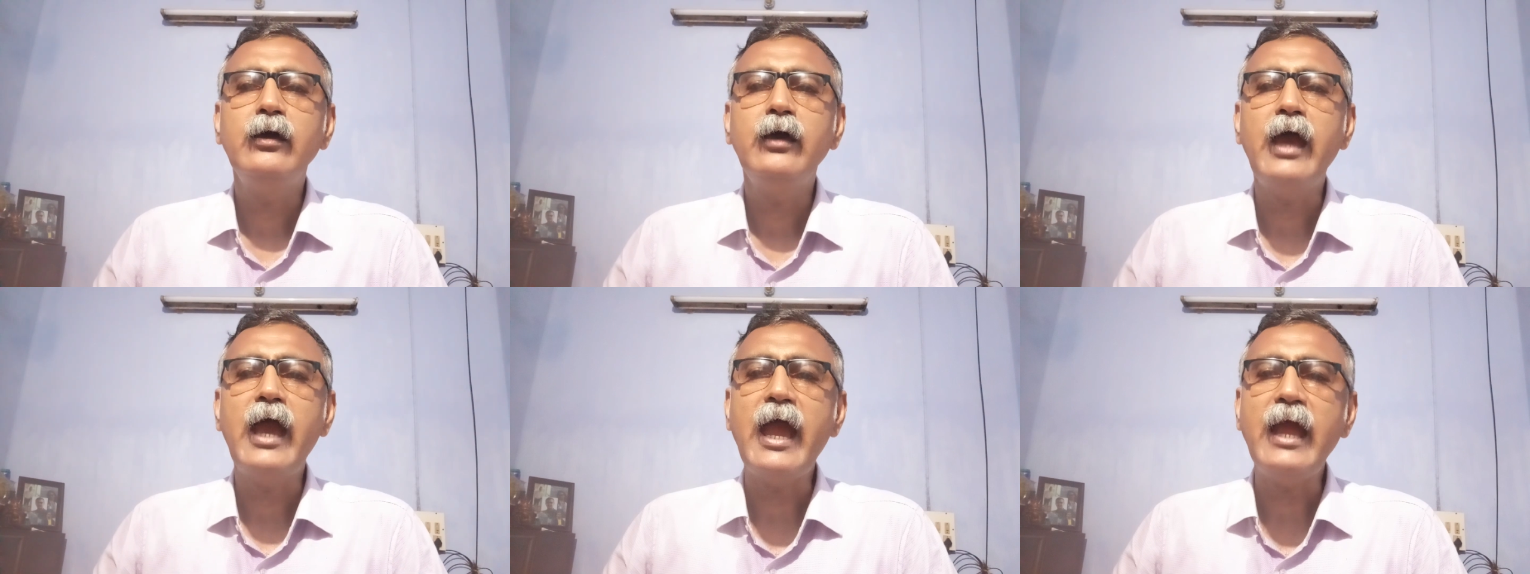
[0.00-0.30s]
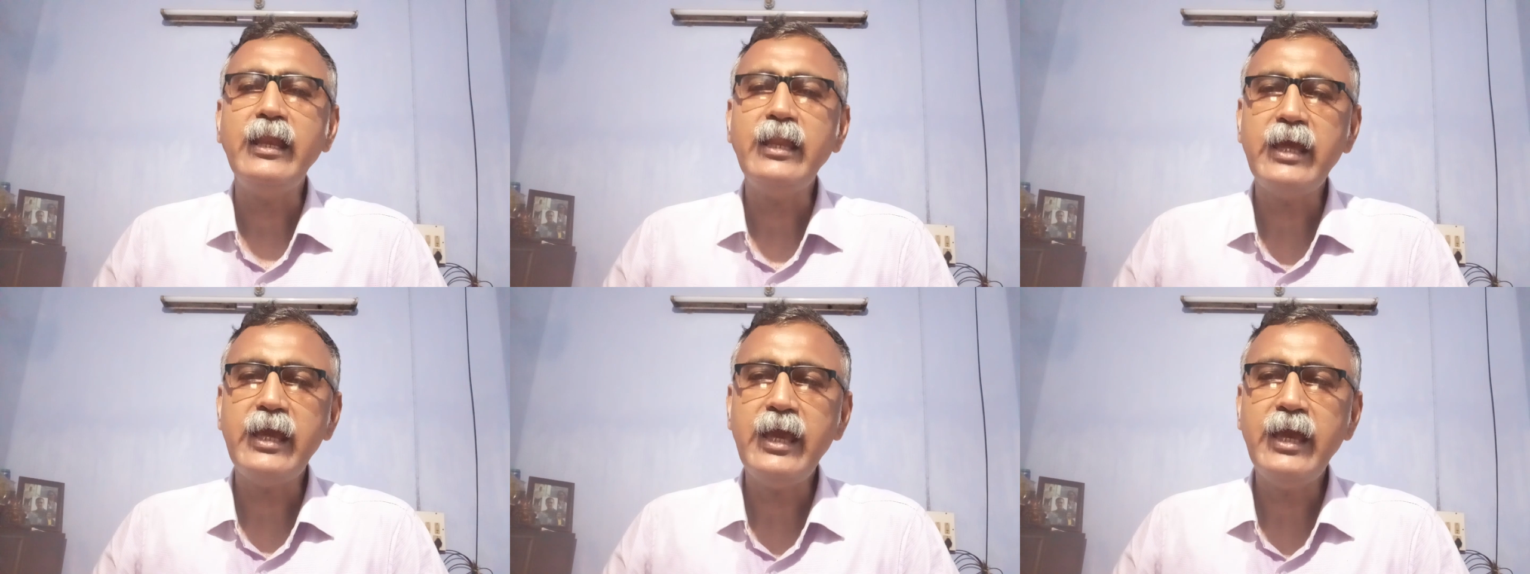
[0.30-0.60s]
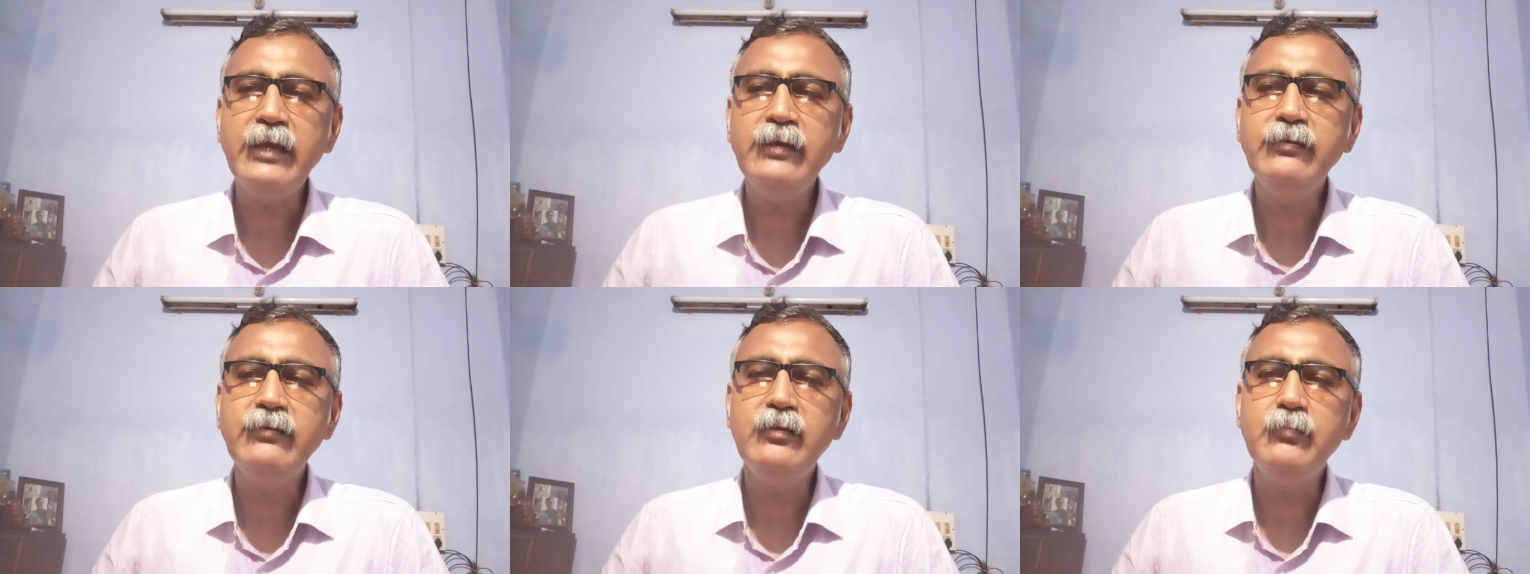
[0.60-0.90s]
an
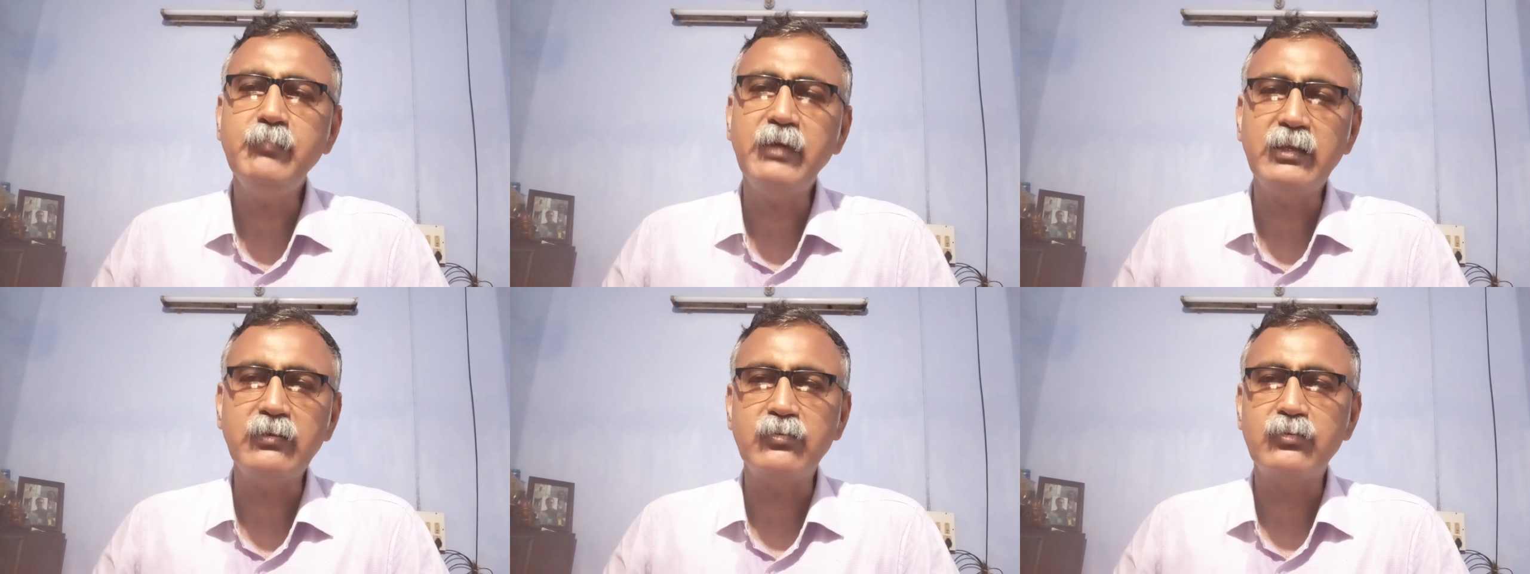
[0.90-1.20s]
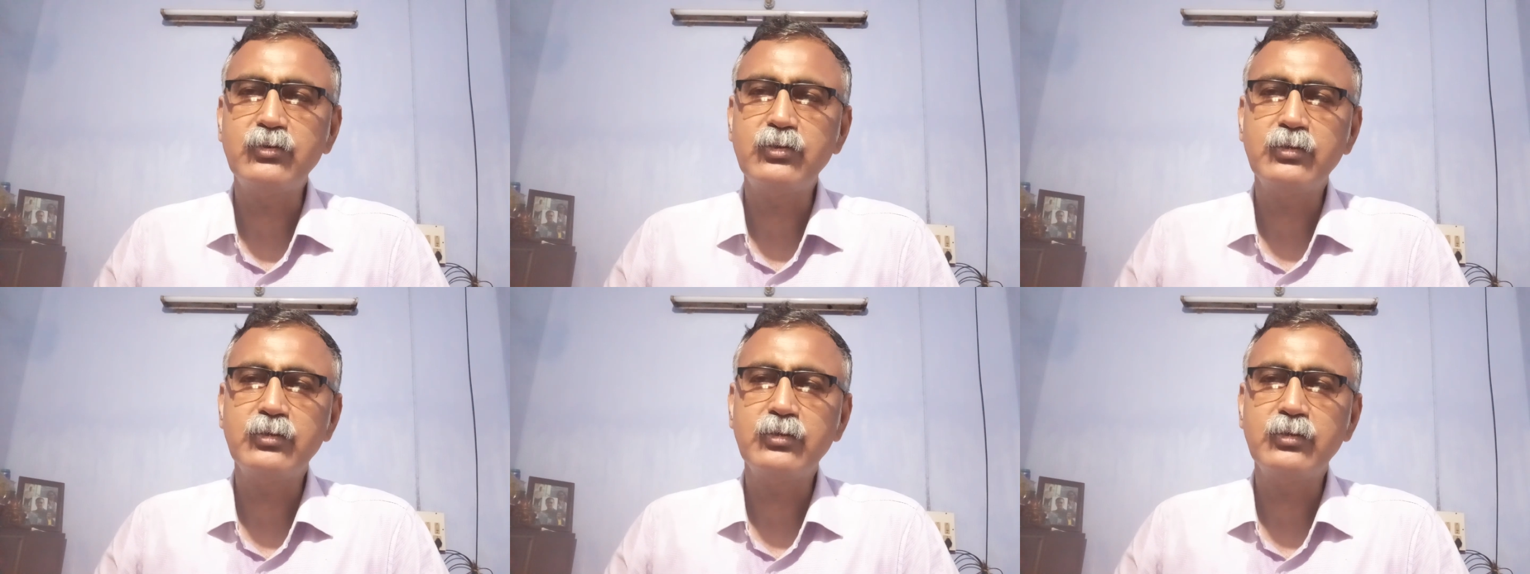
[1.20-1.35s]
agreement,